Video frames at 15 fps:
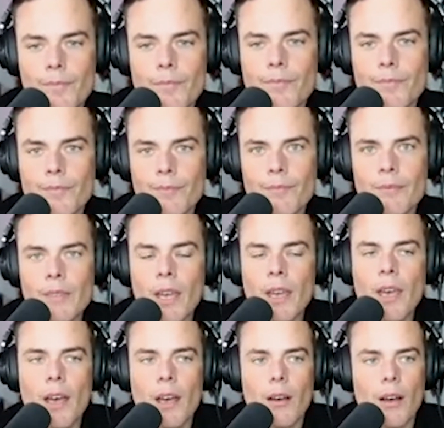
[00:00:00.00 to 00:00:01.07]
Mm-hmm.
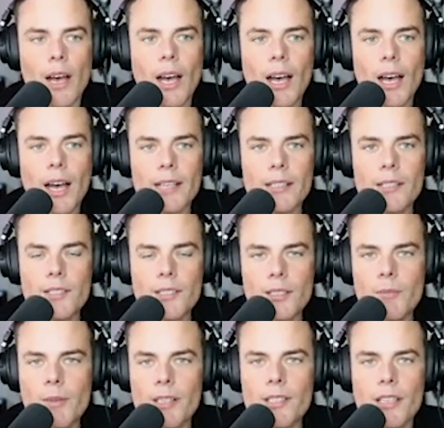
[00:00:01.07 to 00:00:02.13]
I
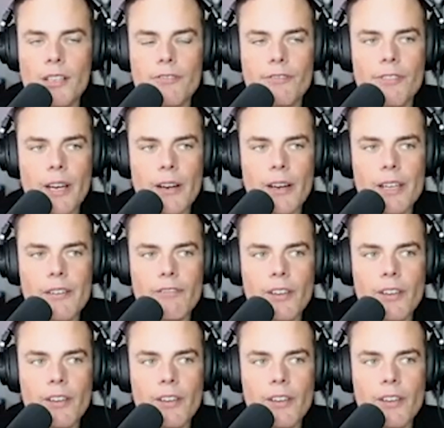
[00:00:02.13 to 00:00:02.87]
consider myself very,